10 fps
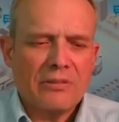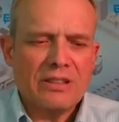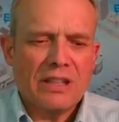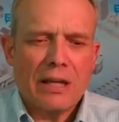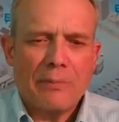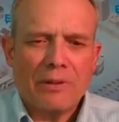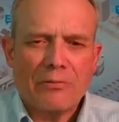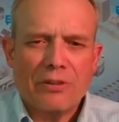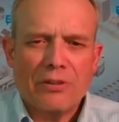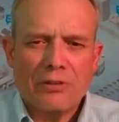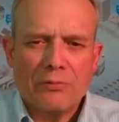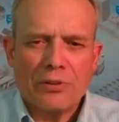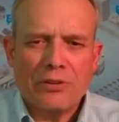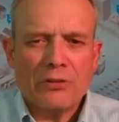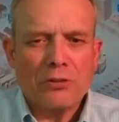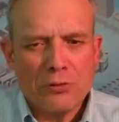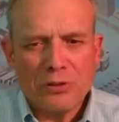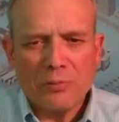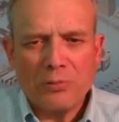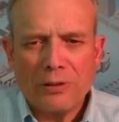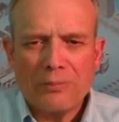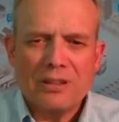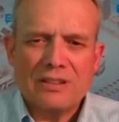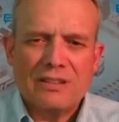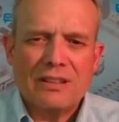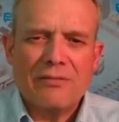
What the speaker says: we see it happen with new deployments.